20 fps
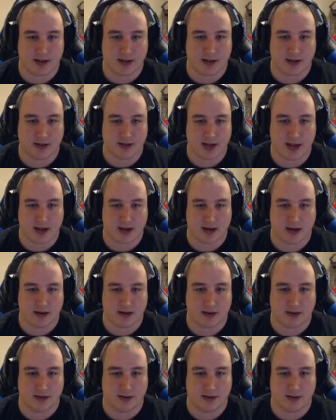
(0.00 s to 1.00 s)
dagger,
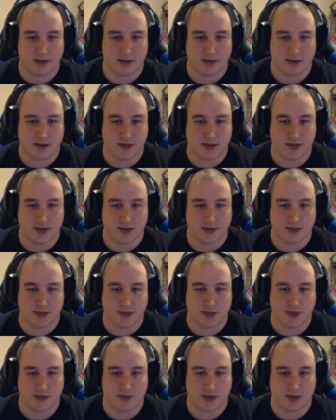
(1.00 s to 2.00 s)
two
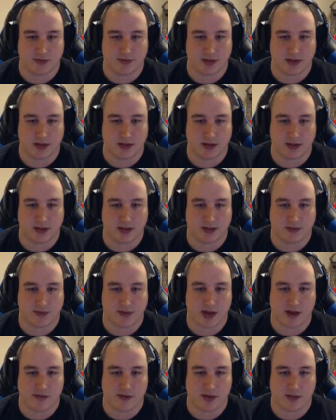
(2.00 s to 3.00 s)
150,
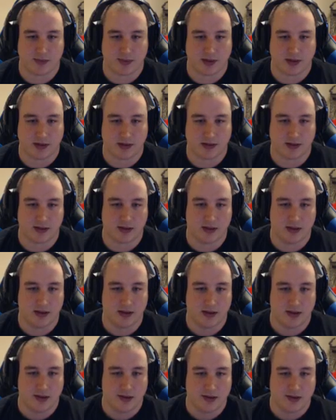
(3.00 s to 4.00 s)
5 AP
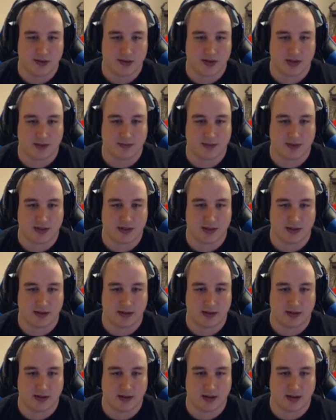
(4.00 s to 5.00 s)
gems sitting
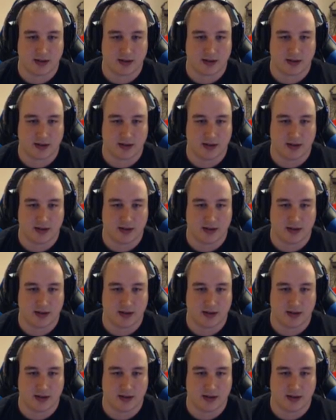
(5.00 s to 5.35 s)
in there.